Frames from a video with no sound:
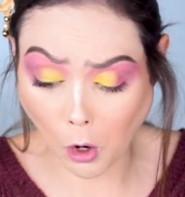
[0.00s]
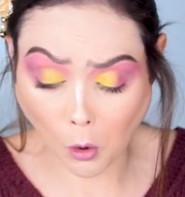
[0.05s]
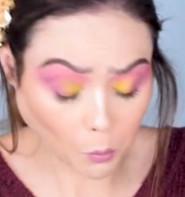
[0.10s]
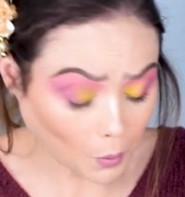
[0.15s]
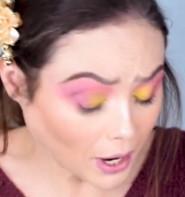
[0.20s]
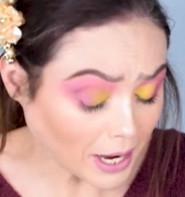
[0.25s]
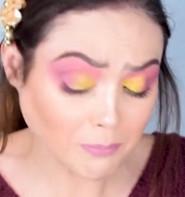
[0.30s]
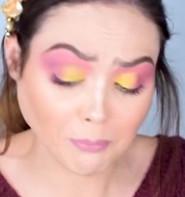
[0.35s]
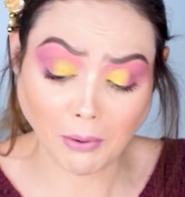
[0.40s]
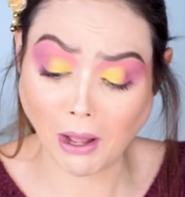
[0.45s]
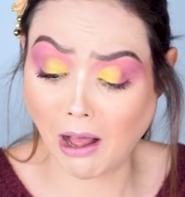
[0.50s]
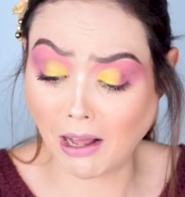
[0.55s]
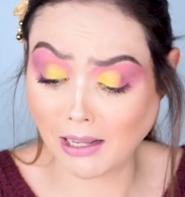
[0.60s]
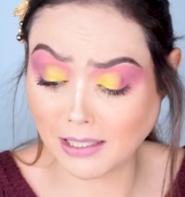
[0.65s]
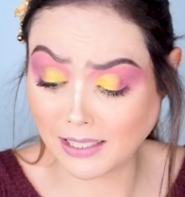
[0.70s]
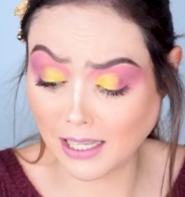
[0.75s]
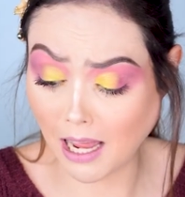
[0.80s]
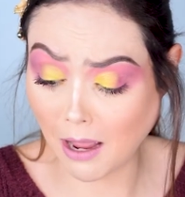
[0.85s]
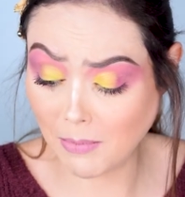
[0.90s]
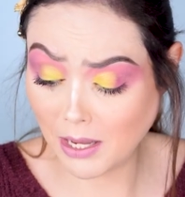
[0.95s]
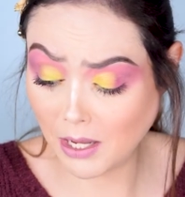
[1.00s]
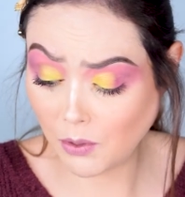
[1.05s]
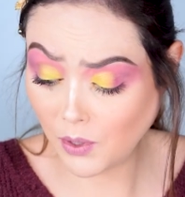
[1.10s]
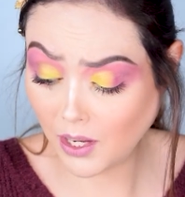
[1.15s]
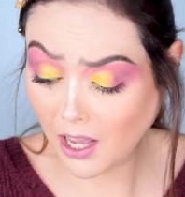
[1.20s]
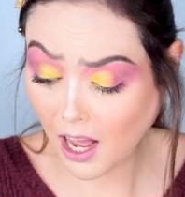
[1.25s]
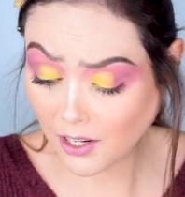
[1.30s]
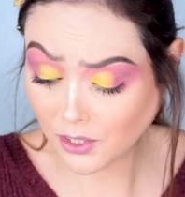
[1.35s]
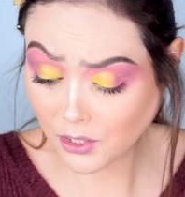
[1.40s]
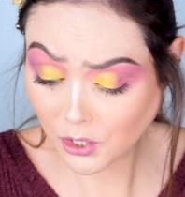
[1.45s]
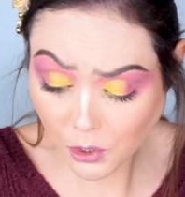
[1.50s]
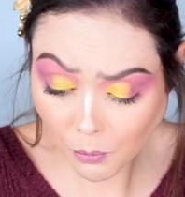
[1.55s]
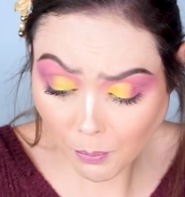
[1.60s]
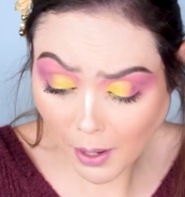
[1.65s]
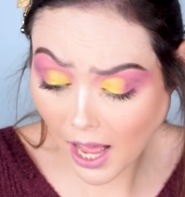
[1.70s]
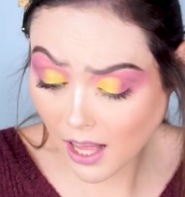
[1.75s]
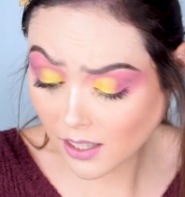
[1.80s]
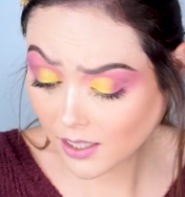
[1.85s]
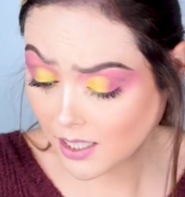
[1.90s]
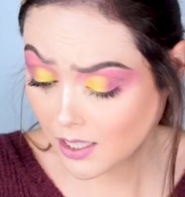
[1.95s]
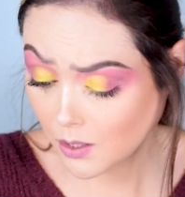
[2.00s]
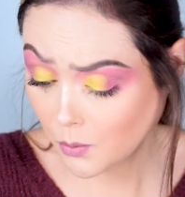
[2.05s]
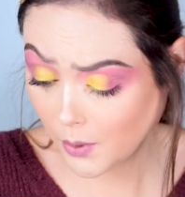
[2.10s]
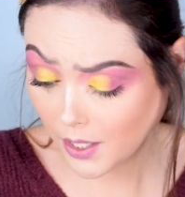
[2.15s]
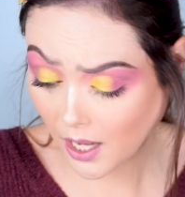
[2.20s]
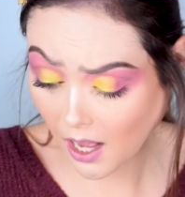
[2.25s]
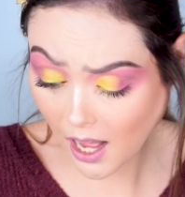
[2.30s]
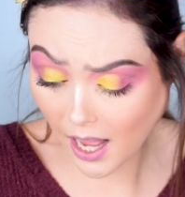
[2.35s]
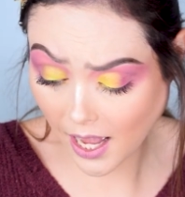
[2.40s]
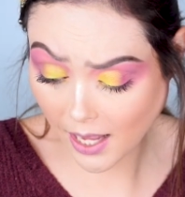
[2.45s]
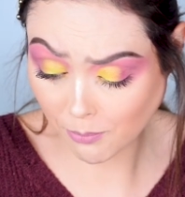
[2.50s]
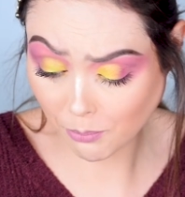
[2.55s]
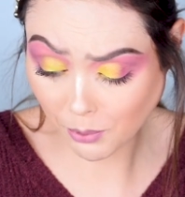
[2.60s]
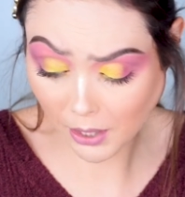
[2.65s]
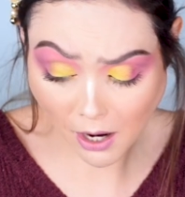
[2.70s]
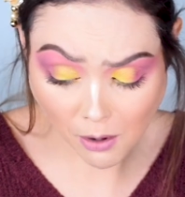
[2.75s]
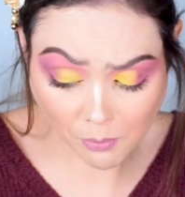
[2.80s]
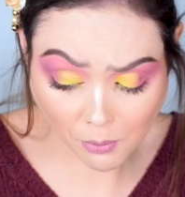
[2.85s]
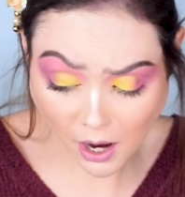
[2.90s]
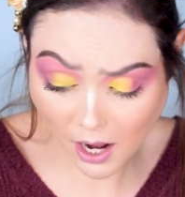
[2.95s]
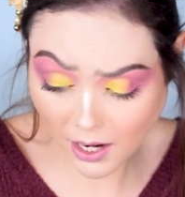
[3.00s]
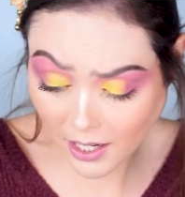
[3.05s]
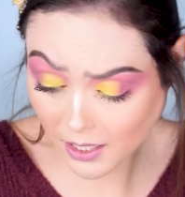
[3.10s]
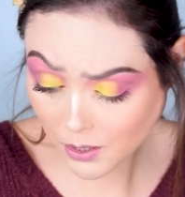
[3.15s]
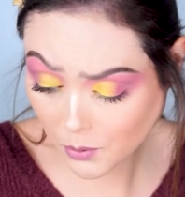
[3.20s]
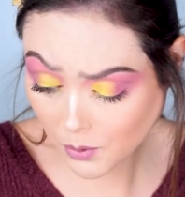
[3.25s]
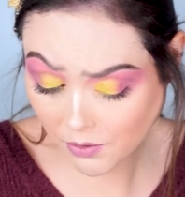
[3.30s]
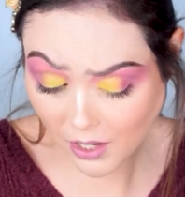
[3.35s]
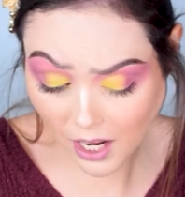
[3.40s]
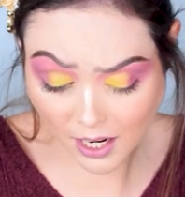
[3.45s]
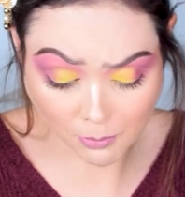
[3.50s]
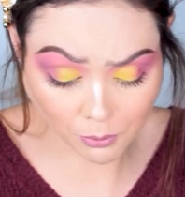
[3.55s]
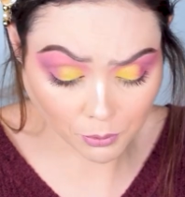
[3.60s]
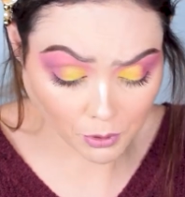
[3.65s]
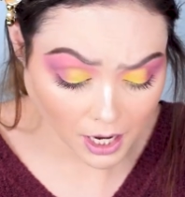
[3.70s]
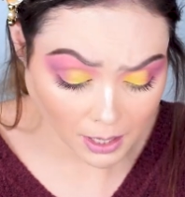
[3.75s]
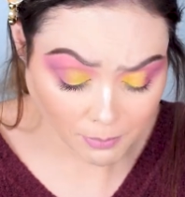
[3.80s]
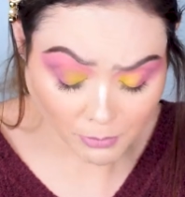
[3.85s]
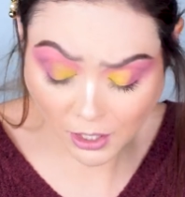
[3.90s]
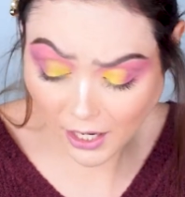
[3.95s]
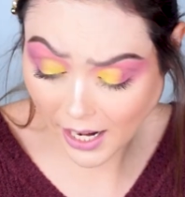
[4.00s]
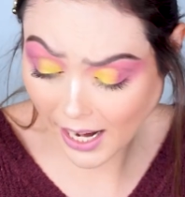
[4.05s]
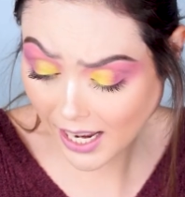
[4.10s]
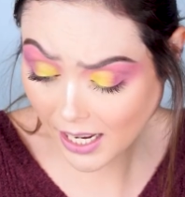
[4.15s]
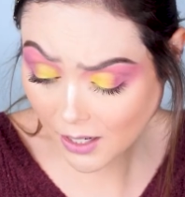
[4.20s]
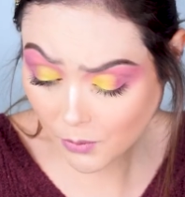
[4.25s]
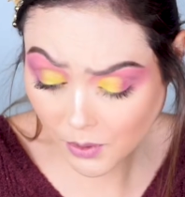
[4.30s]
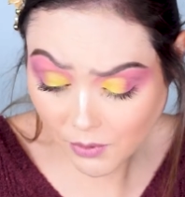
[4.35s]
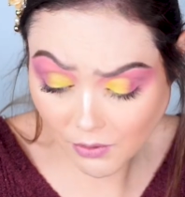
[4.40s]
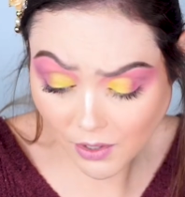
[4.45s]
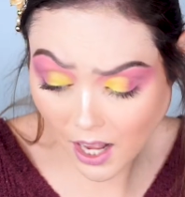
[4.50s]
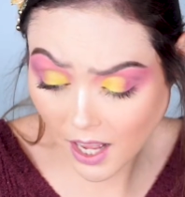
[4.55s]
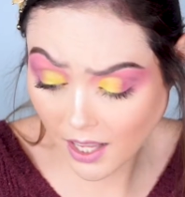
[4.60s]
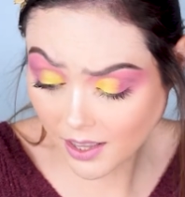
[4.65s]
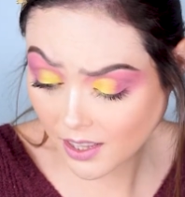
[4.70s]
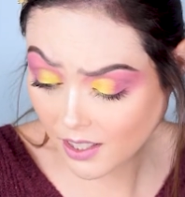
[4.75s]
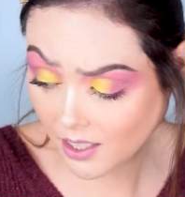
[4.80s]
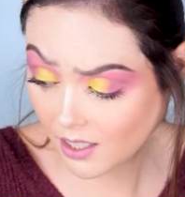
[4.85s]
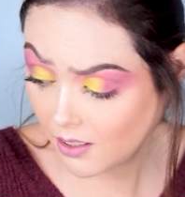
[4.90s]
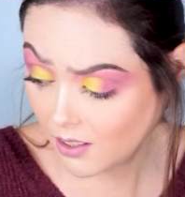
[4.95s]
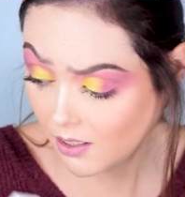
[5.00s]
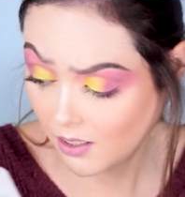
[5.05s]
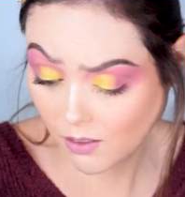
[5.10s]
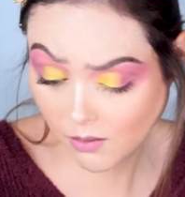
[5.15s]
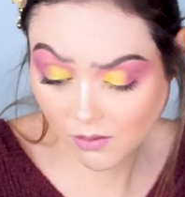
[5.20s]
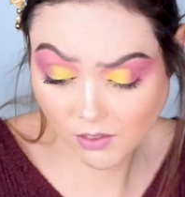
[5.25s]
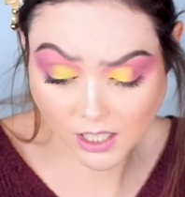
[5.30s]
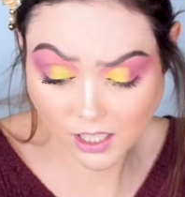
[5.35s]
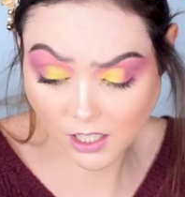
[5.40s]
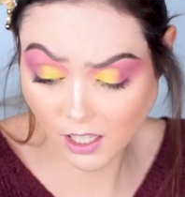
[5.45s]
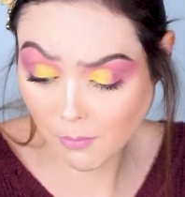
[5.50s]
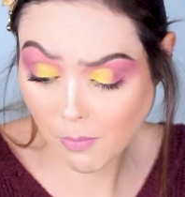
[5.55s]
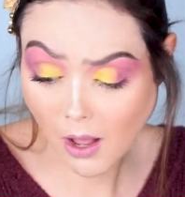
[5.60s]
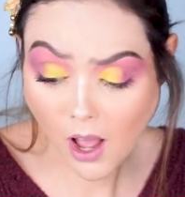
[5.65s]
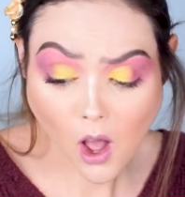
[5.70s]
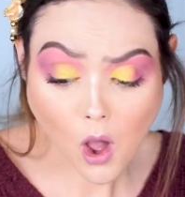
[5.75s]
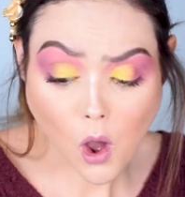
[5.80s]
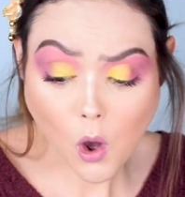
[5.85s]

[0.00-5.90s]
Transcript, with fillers: great box. I mean, we got two palettes, we got brow products, we've got a primer, and we've got the serum.